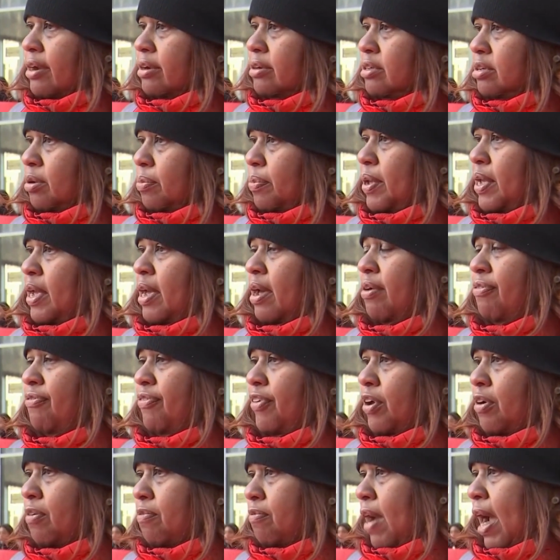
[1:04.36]
to be a
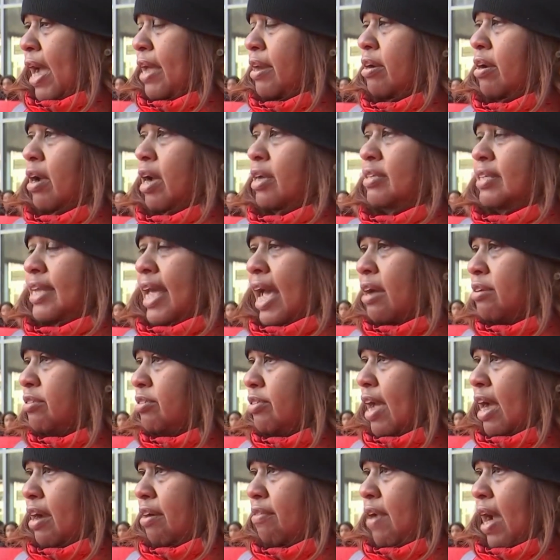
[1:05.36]
film writer, a
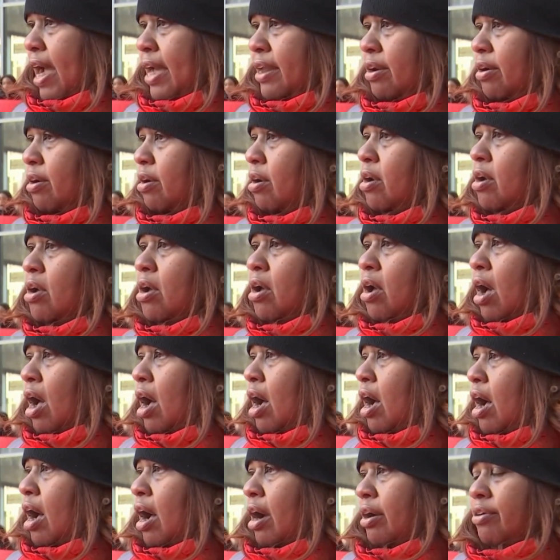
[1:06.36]
soundtrack writer,
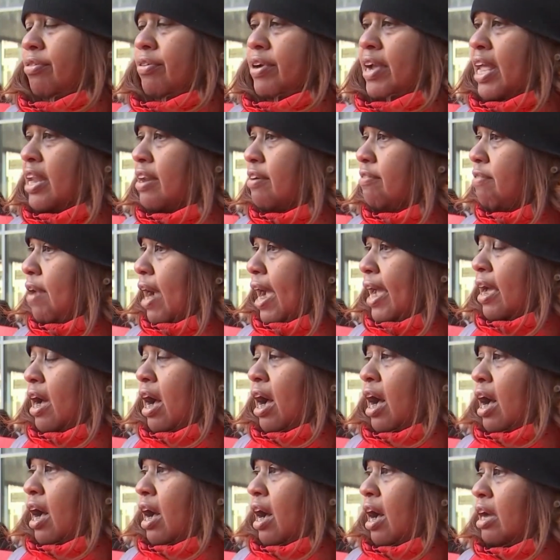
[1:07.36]
uh, a creative writer,
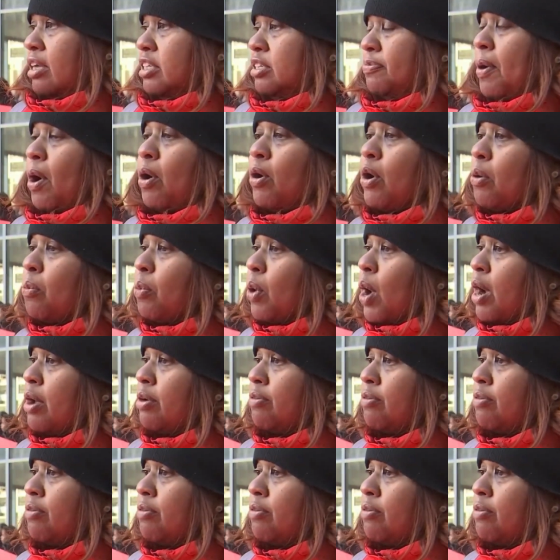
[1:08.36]
uh, a spoken word